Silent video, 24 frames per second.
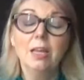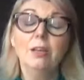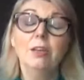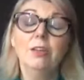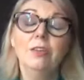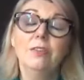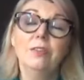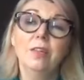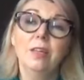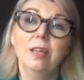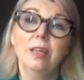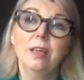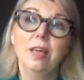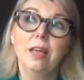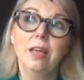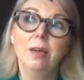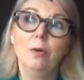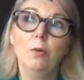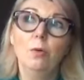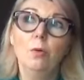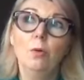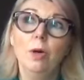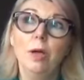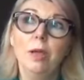You see,
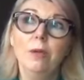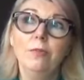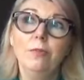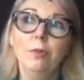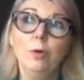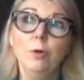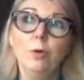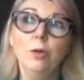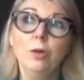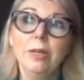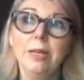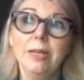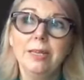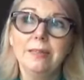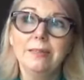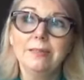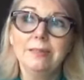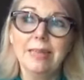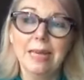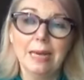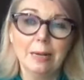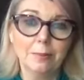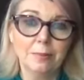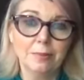if you could
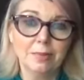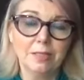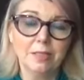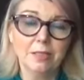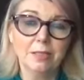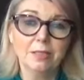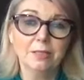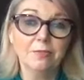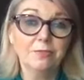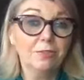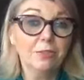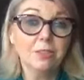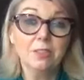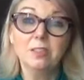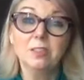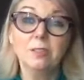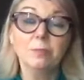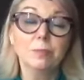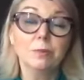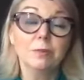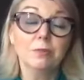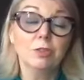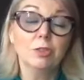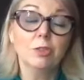accept the first
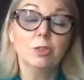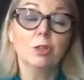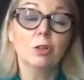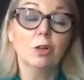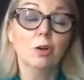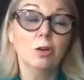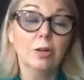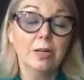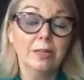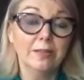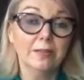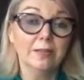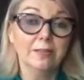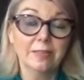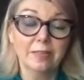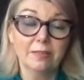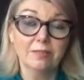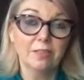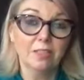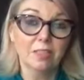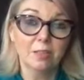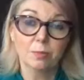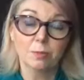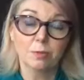spiritual law in the
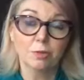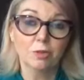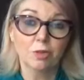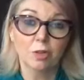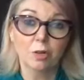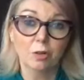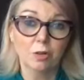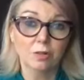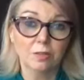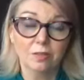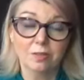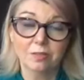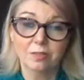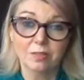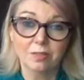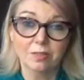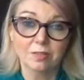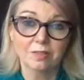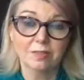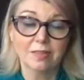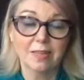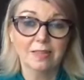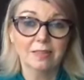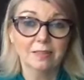7 spiritual laws of
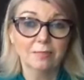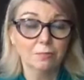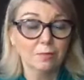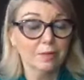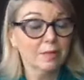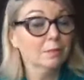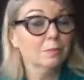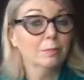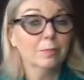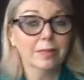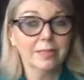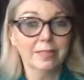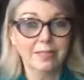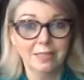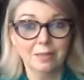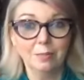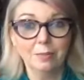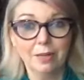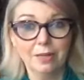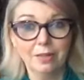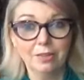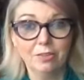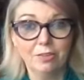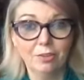success written by
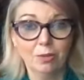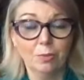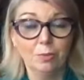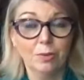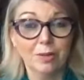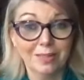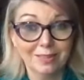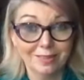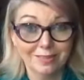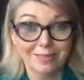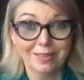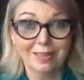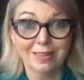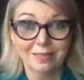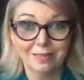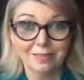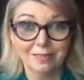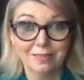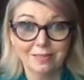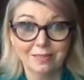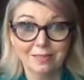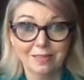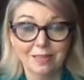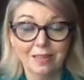Deepak Chopra is
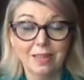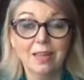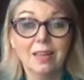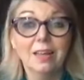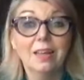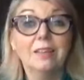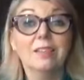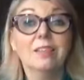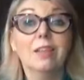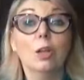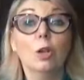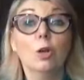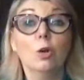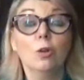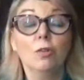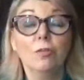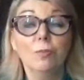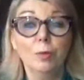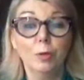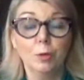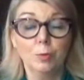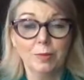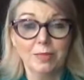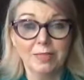this, the law
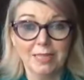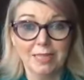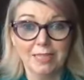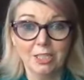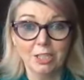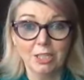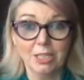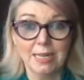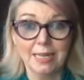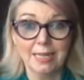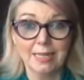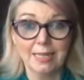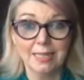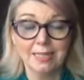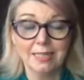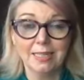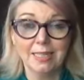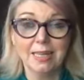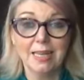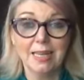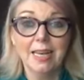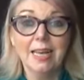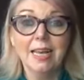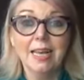of pure
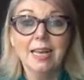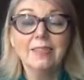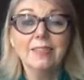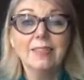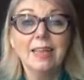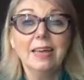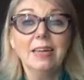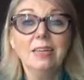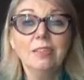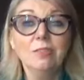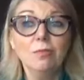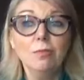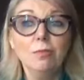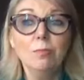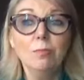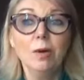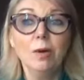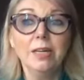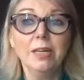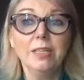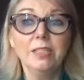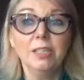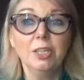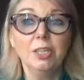potentiality. That is
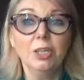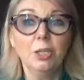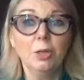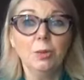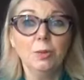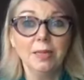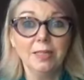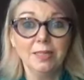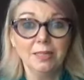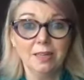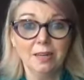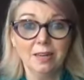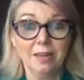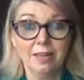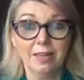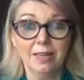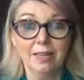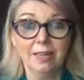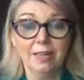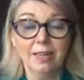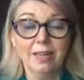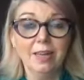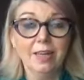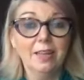reminding you and
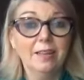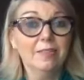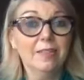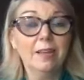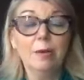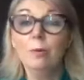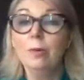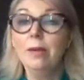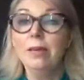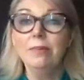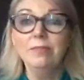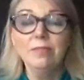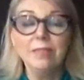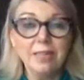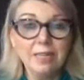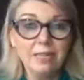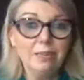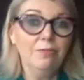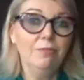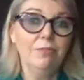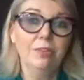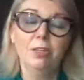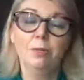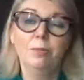I that we have
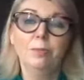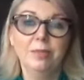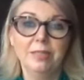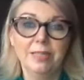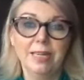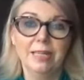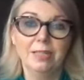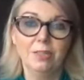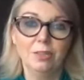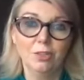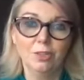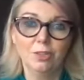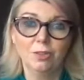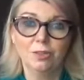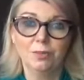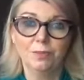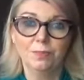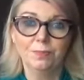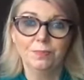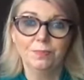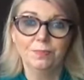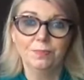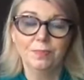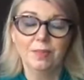infinite potential.
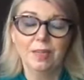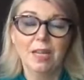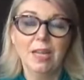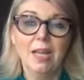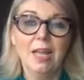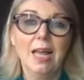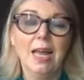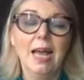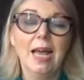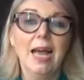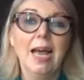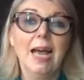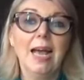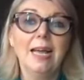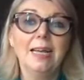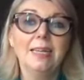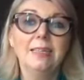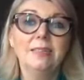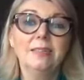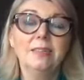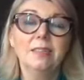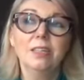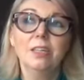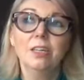
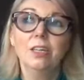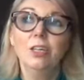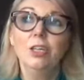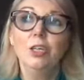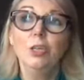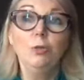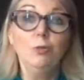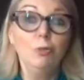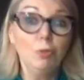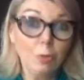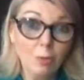And you